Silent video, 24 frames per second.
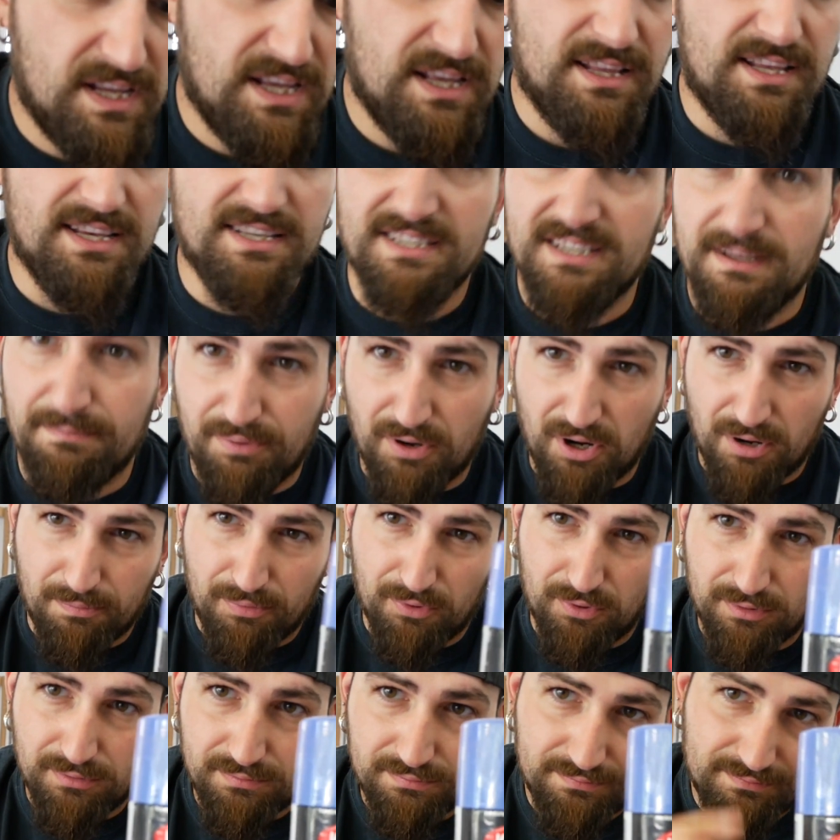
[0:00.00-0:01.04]
This is the
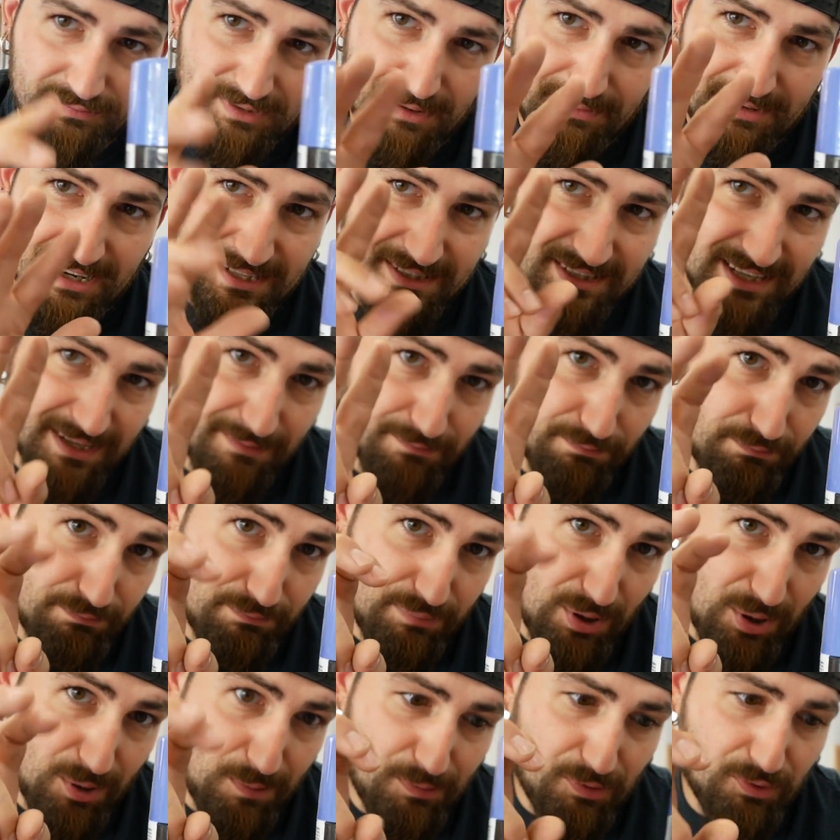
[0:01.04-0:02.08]
purple. I mean, it's like
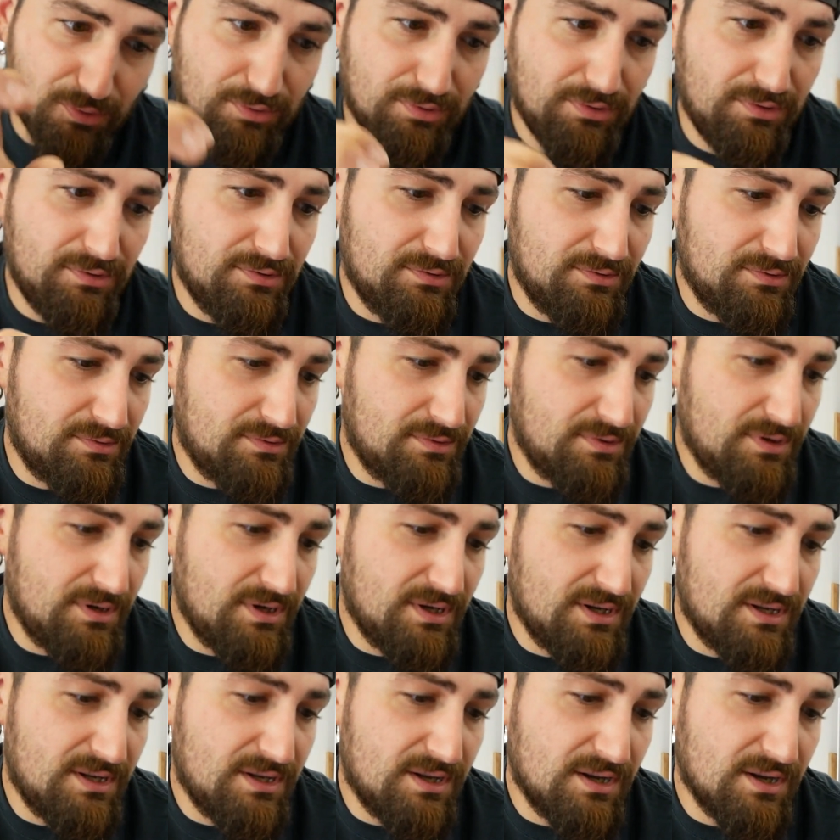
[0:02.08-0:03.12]
purple,
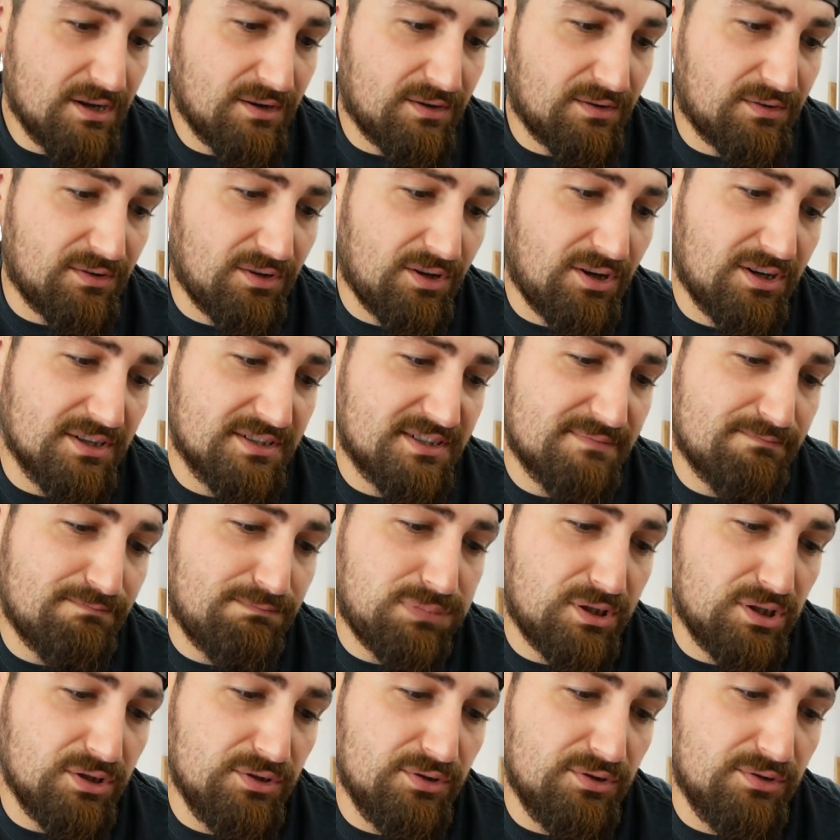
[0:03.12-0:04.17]
gloss
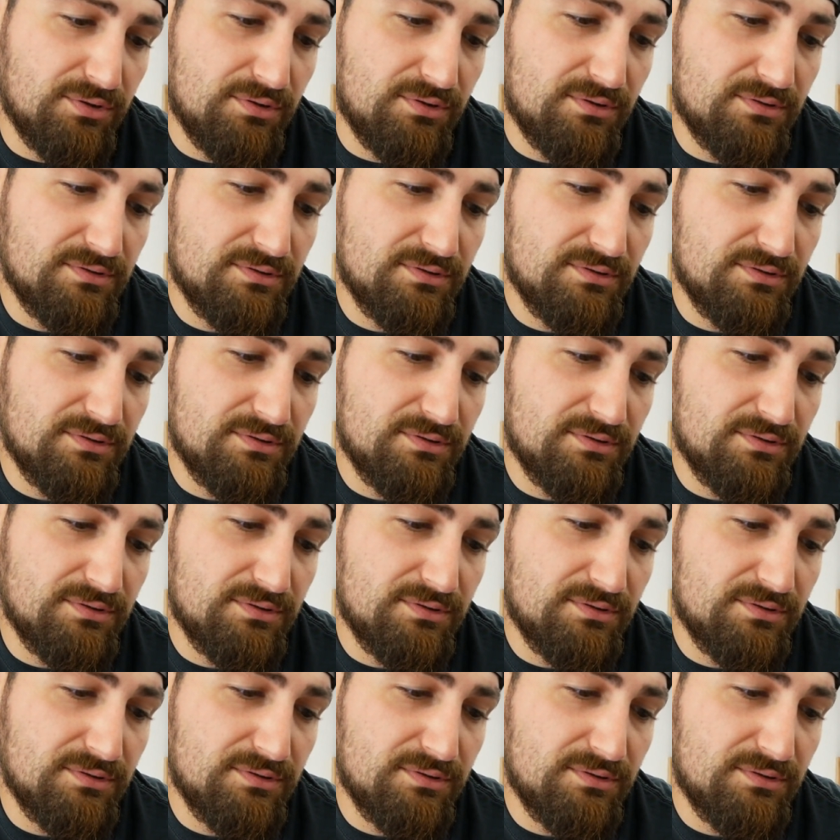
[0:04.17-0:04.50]
blue,